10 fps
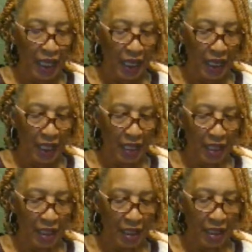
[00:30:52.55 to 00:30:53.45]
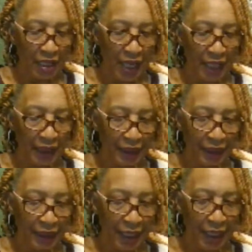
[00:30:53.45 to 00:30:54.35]
And I
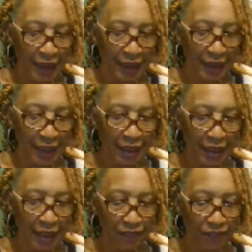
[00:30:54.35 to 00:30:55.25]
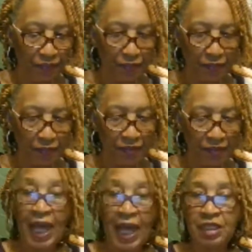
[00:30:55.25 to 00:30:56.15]
think the
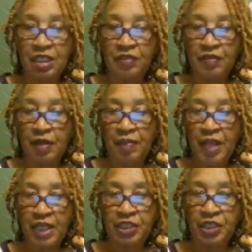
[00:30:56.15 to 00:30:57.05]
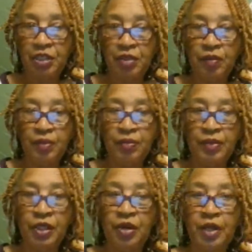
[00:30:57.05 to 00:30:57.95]
actors from that show, the girl that
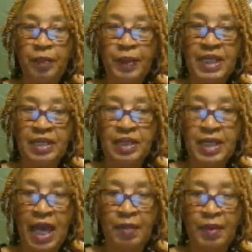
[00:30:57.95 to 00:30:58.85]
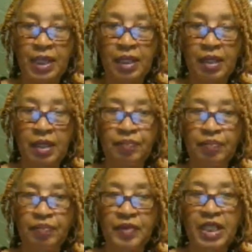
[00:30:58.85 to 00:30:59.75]
plays Tabitha,
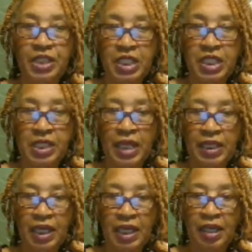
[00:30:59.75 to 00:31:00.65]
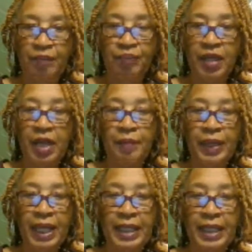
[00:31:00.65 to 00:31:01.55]
she's not dead. But I think
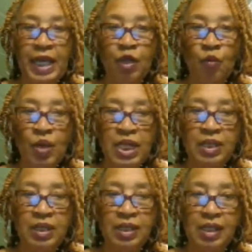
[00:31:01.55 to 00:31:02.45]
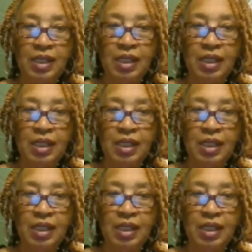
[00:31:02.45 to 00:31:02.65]
the one, I